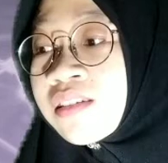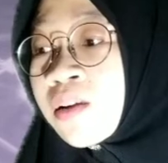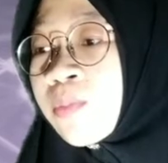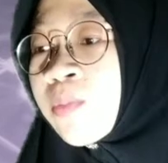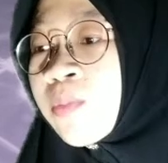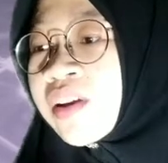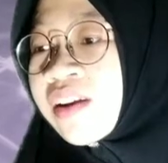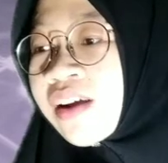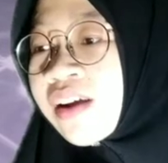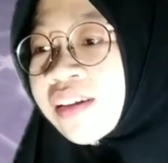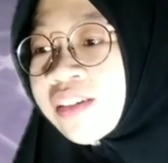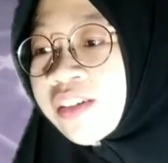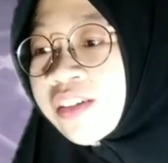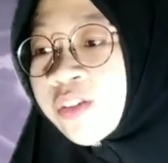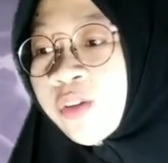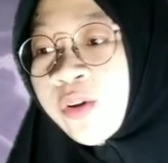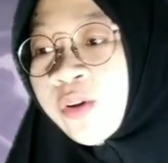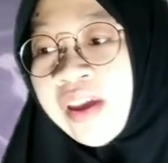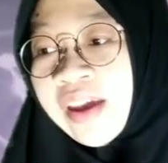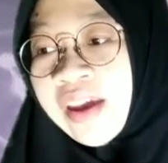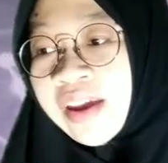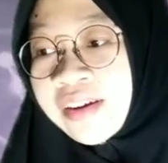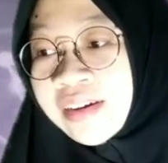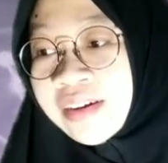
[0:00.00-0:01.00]
denominator
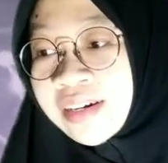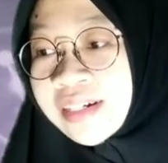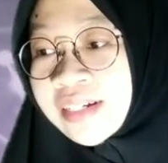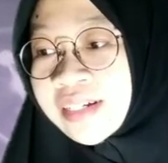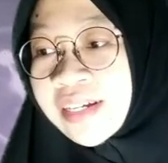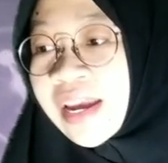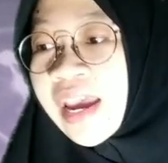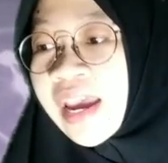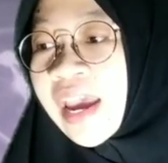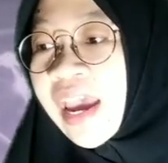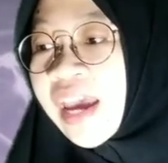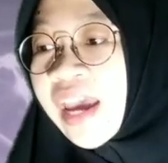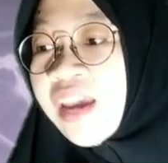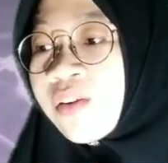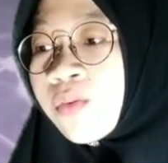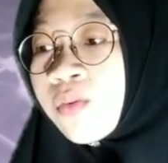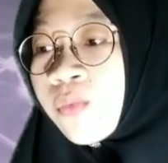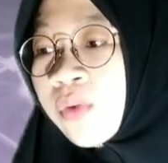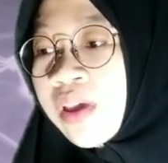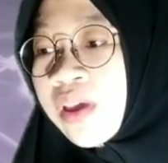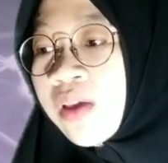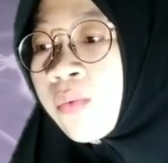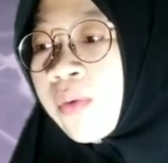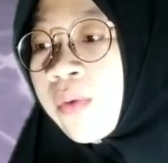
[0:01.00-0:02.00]
together and
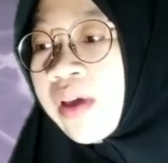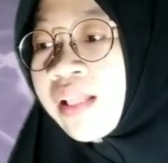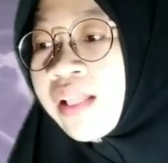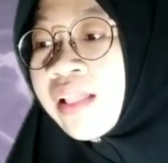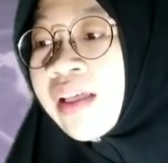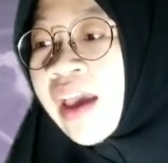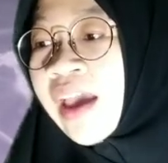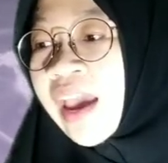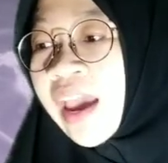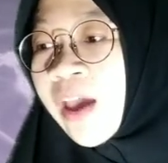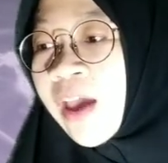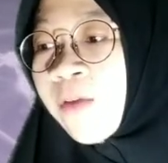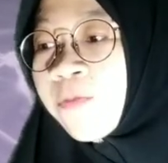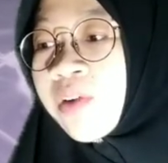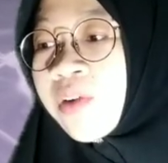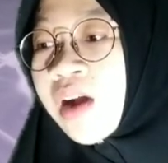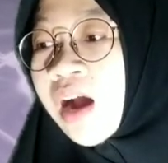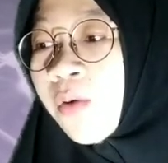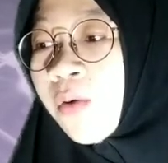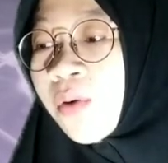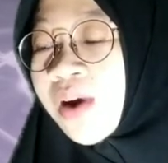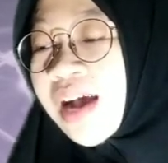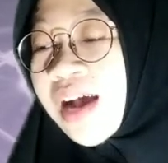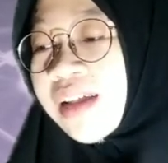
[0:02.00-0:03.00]
we will have
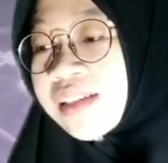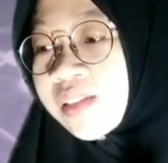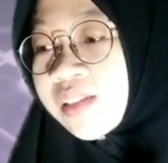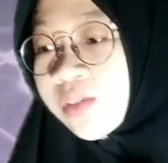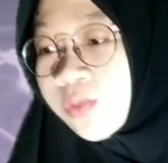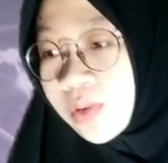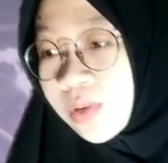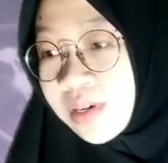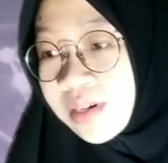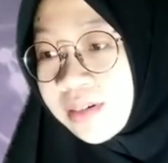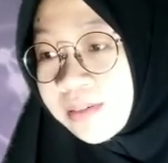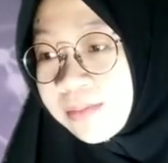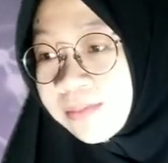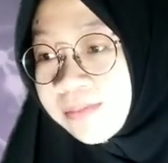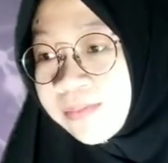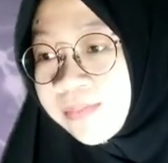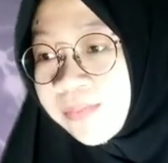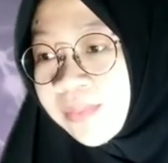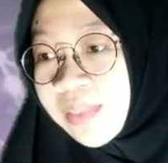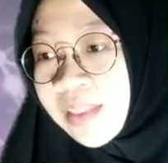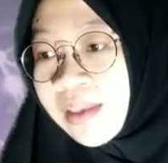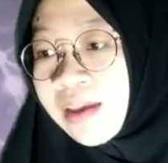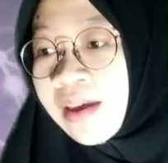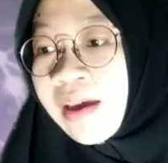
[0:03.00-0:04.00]
our answer.
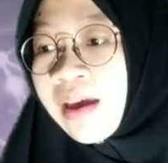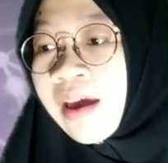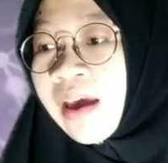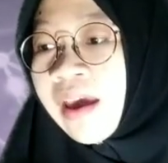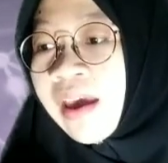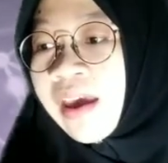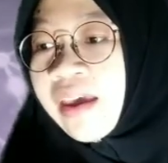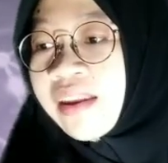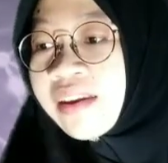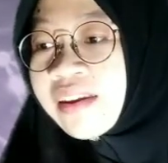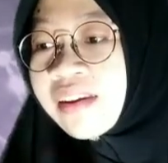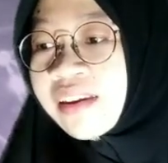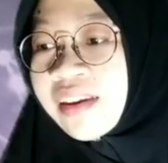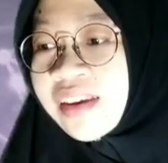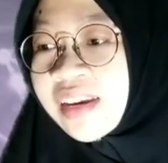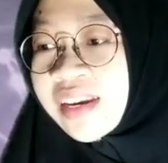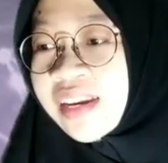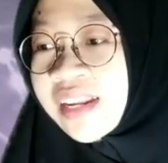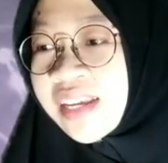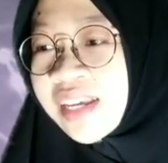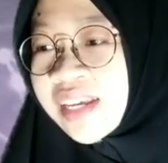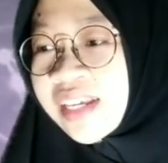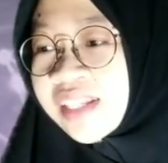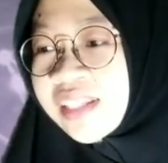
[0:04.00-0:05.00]
And
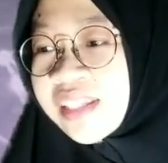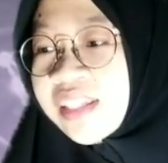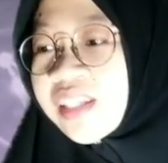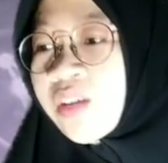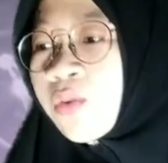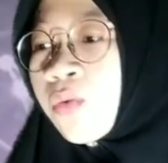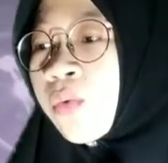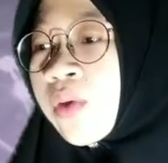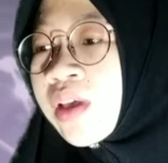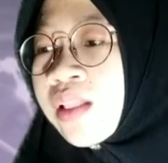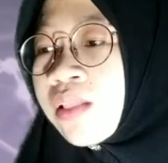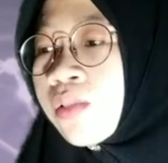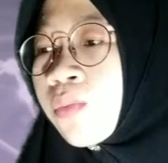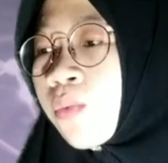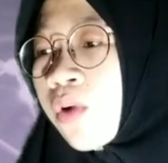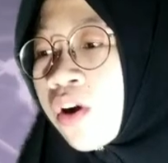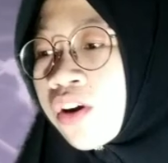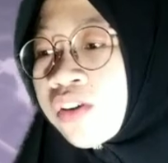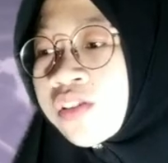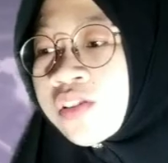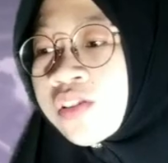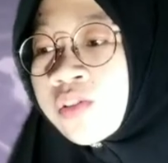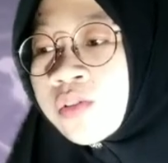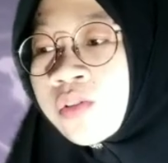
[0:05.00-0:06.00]
this will
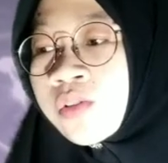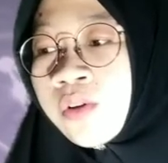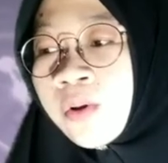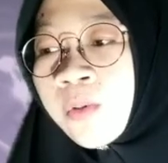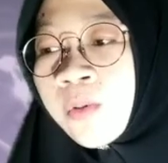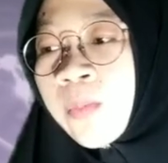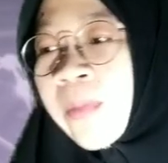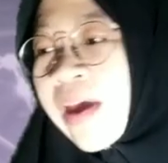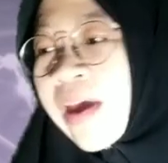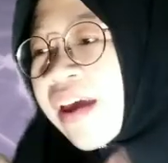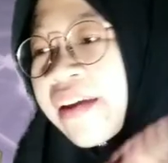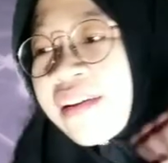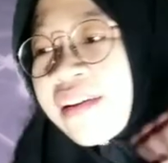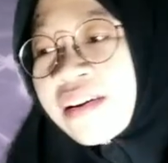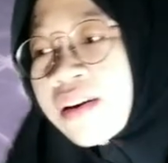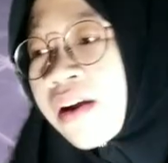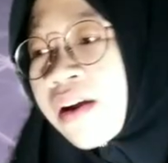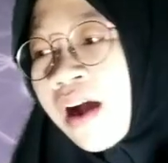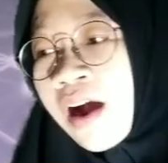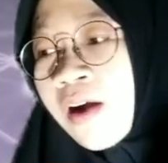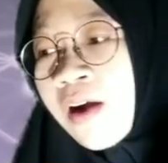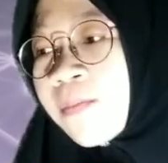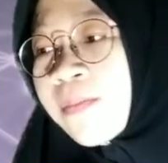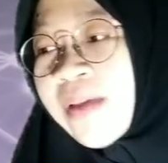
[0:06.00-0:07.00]
work no matter
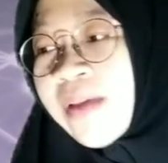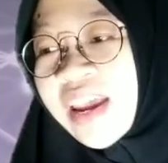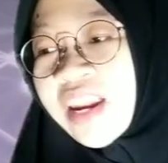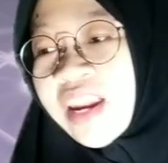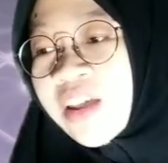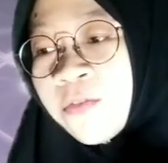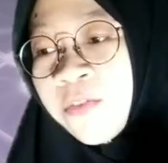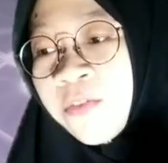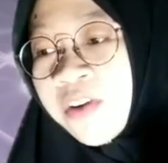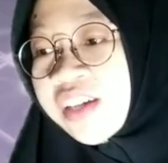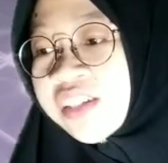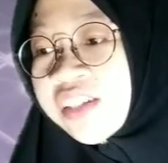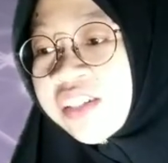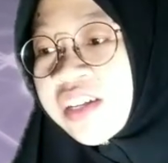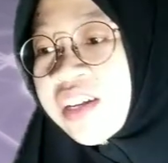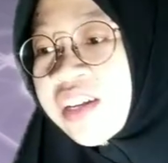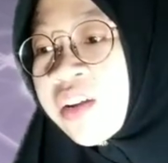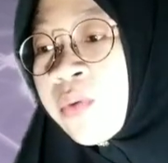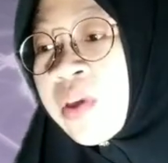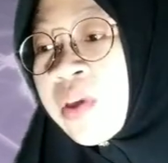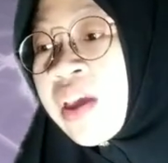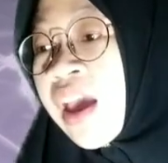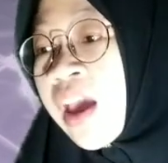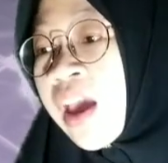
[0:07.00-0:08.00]
how many fractions
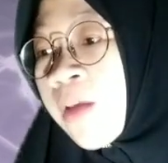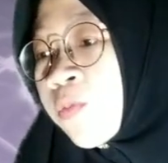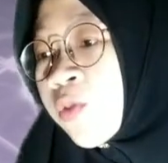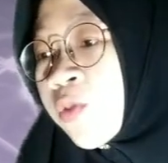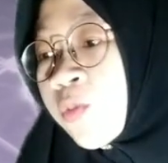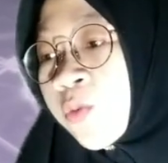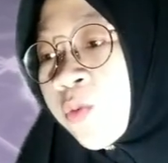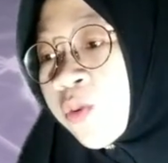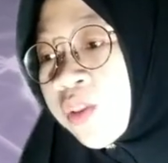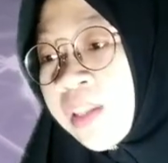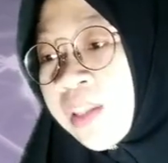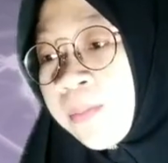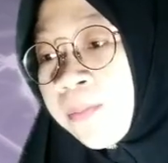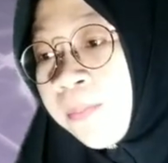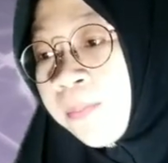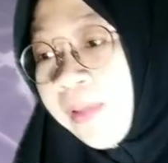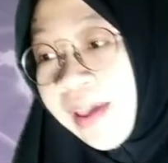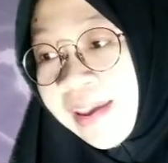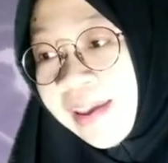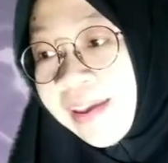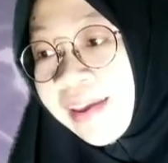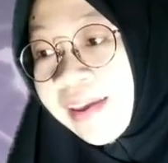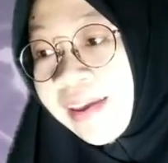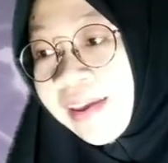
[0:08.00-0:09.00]
we have to
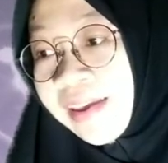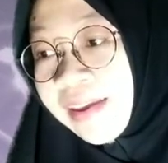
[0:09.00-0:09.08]
multiply.